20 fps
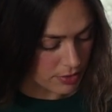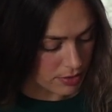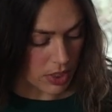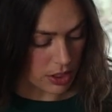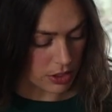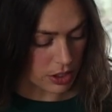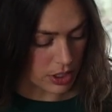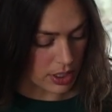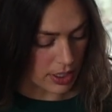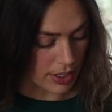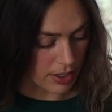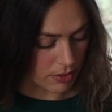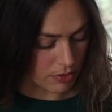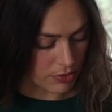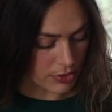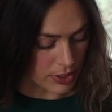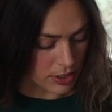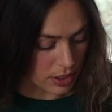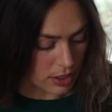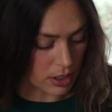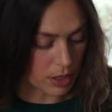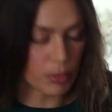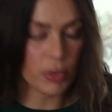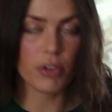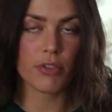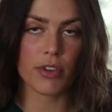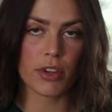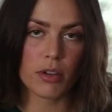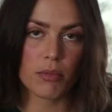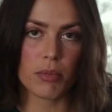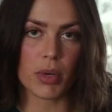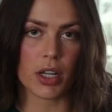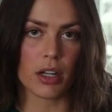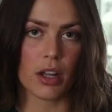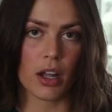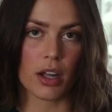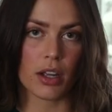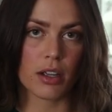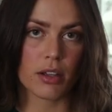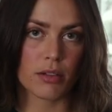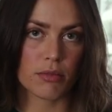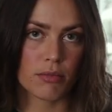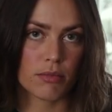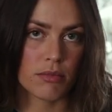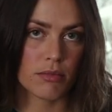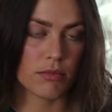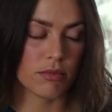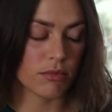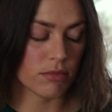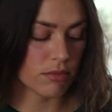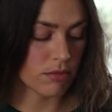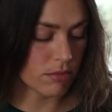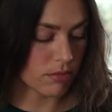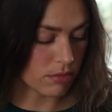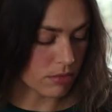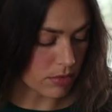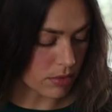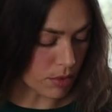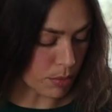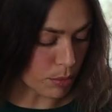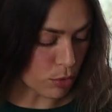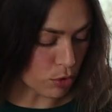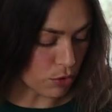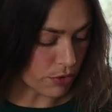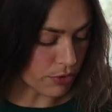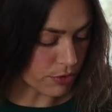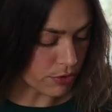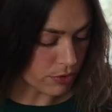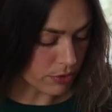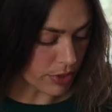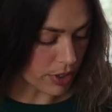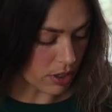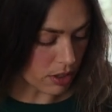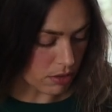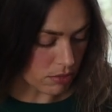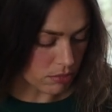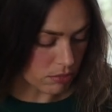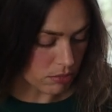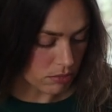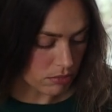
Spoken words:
Not just like physically moving, but like a move, you know?